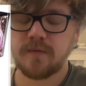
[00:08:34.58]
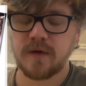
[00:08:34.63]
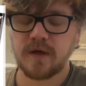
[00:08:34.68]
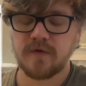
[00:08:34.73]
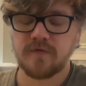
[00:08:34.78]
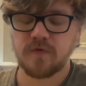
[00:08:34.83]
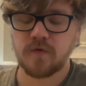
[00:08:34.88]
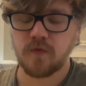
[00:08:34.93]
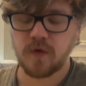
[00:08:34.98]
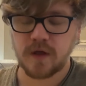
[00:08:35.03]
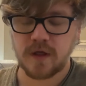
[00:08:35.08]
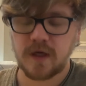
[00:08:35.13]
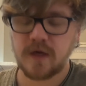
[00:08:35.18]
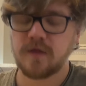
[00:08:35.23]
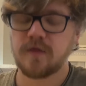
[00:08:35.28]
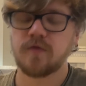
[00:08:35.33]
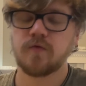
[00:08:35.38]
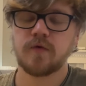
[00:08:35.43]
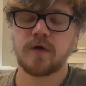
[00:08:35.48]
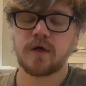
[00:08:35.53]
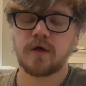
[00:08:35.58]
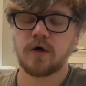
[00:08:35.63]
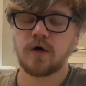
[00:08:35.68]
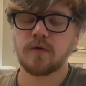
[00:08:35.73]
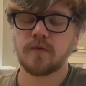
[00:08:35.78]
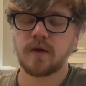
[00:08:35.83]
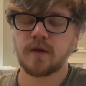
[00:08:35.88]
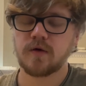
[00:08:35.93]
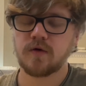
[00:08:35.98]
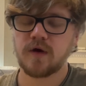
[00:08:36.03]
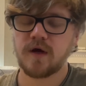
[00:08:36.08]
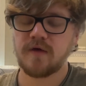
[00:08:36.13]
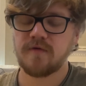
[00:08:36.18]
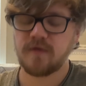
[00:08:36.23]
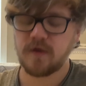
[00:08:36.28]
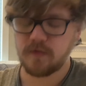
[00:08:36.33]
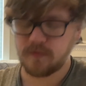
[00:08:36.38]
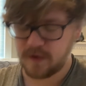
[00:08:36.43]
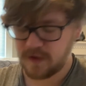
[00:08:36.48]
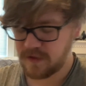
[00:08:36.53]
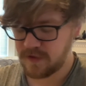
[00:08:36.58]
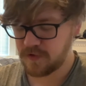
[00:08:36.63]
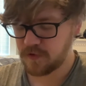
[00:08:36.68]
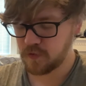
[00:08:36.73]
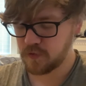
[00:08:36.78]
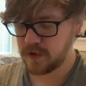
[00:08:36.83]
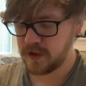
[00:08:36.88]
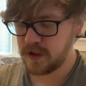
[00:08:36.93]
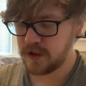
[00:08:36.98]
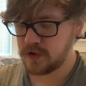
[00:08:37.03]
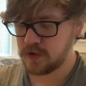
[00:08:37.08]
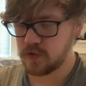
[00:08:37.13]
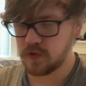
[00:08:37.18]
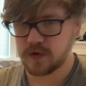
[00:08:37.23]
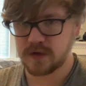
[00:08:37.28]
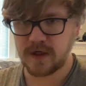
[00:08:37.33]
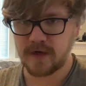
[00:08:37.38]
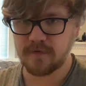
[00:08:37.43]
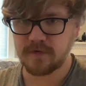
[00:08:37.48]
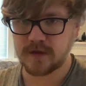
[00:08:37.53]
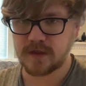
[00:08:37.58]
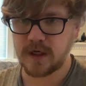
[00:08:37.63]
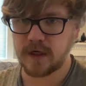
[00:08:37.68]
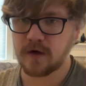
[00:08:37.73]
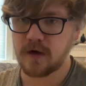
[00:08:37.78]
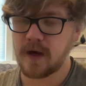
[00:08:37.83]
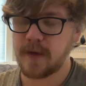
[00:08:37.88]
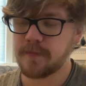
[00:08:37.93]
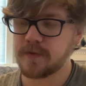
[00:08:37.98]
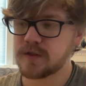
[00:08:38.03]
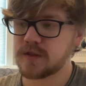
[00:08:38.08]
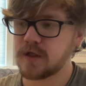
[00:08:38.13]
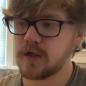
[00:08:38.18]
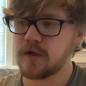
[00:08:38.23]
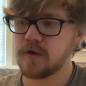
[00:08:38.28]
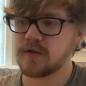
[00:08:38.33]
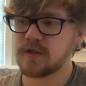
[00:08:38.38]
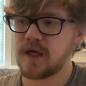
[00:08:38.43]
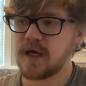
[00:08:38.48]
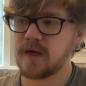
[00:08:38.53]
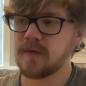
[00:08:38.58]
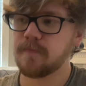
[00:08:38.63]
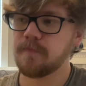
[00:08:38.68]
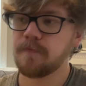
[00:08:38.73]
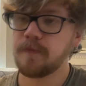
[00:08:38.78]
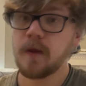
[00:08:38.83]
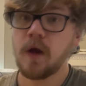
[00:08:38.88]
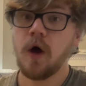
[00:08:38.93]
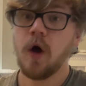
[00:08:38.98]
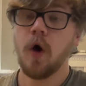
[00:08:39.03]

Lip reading: but if we want to get 3 Called by the Grave, that would be 3 Dual Devastator episodes, and